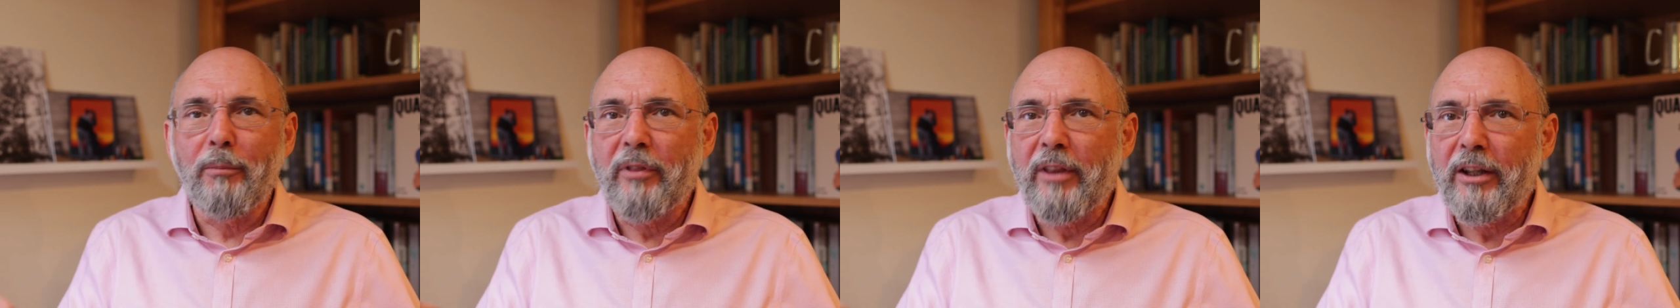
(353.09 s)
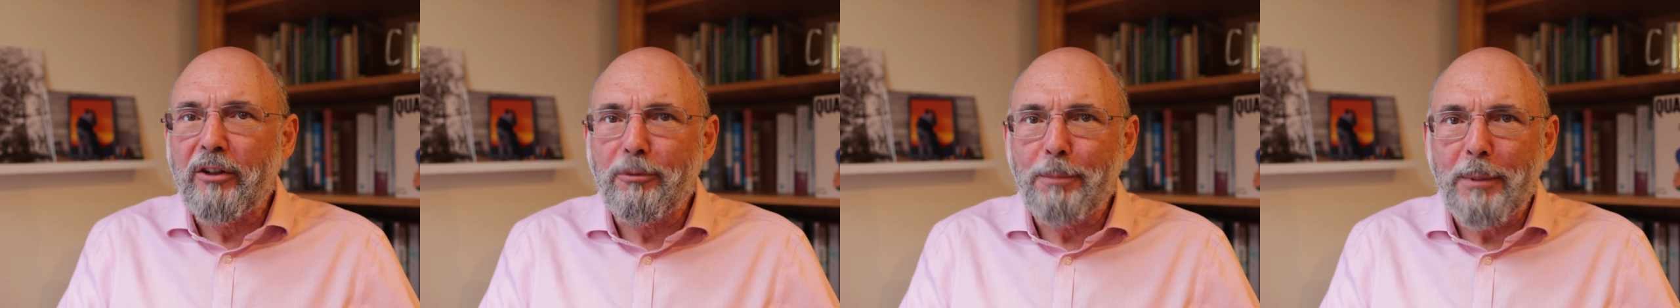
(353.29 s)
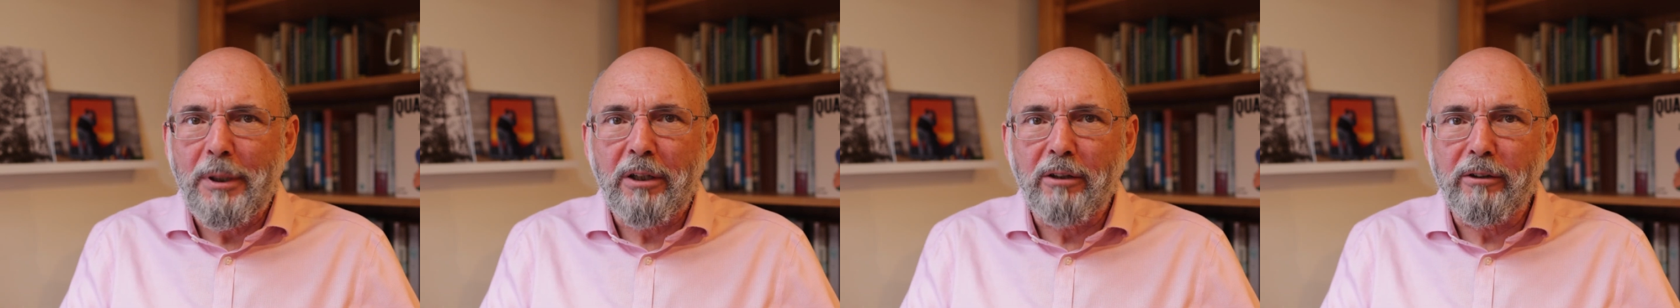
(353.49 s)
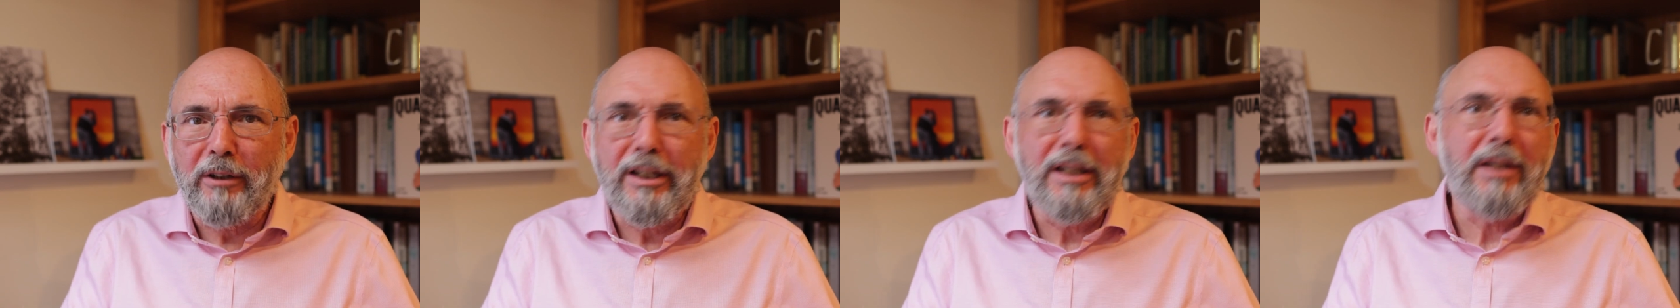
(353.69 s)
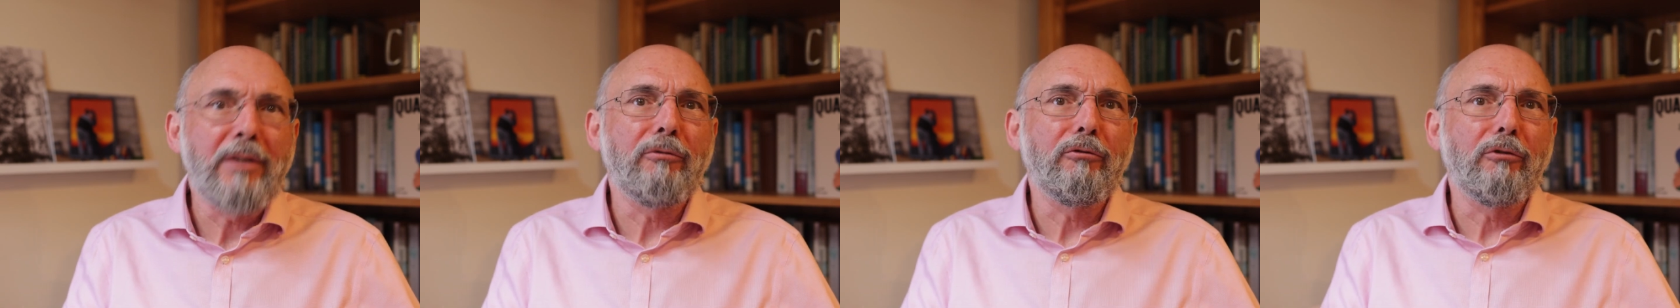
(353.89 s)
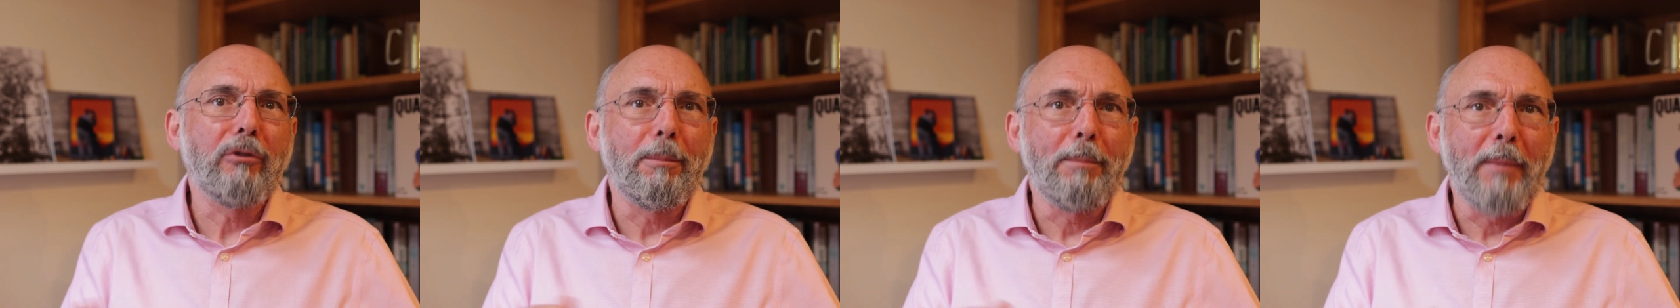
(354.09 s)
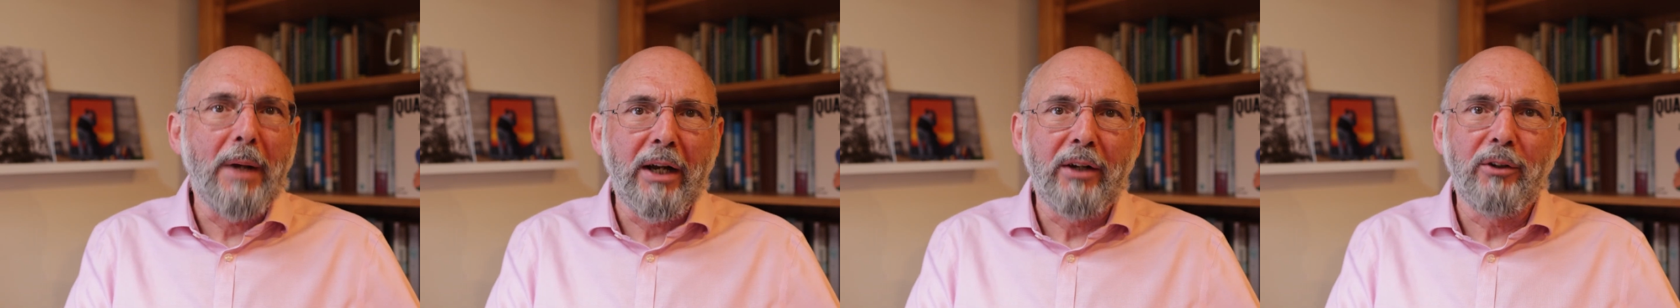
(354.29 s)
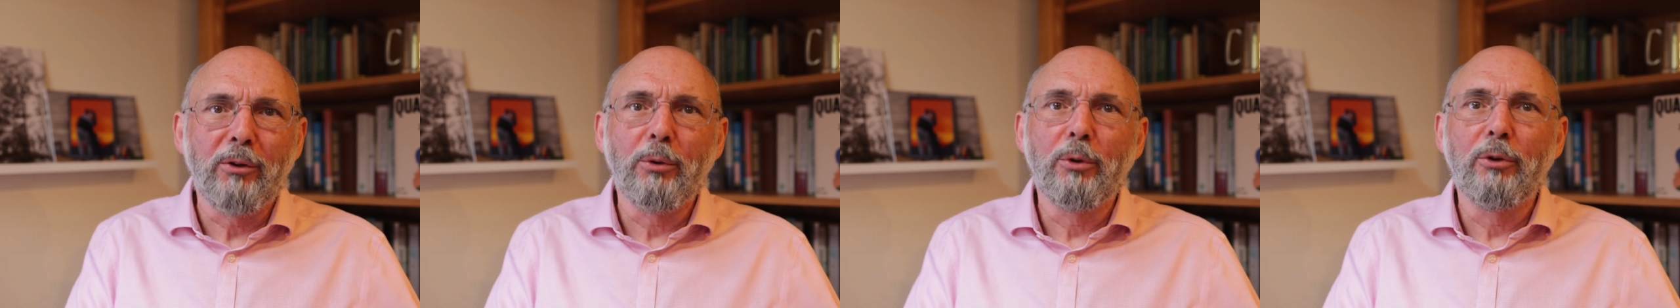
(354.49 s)
that's been gleaned from
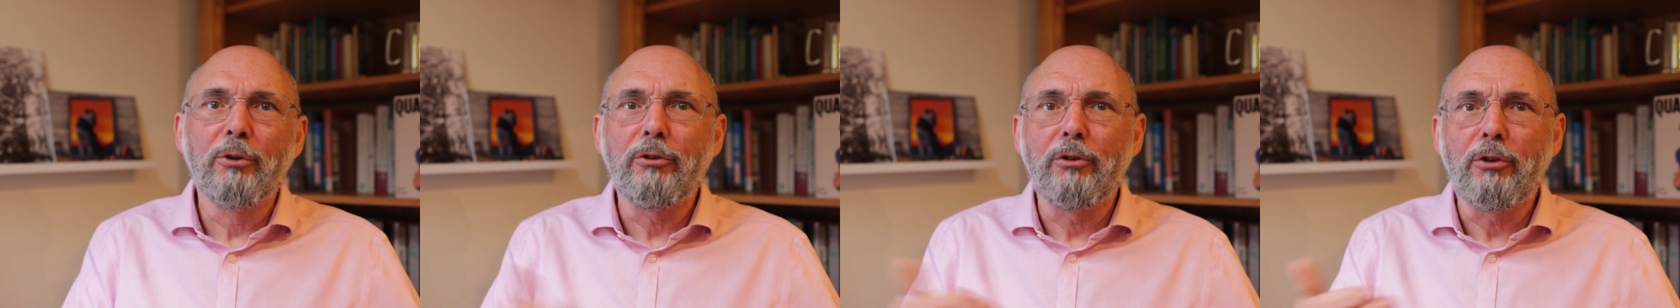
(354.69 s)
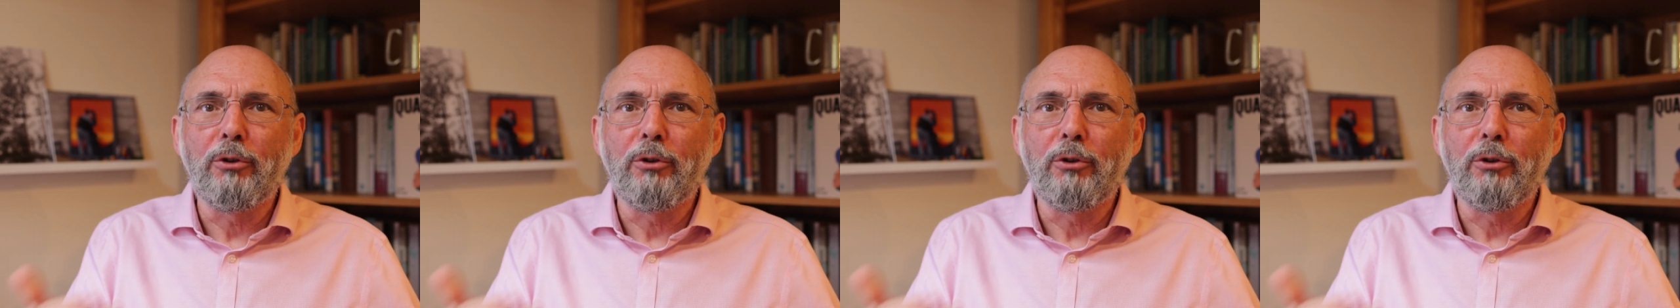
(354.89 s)
manuals,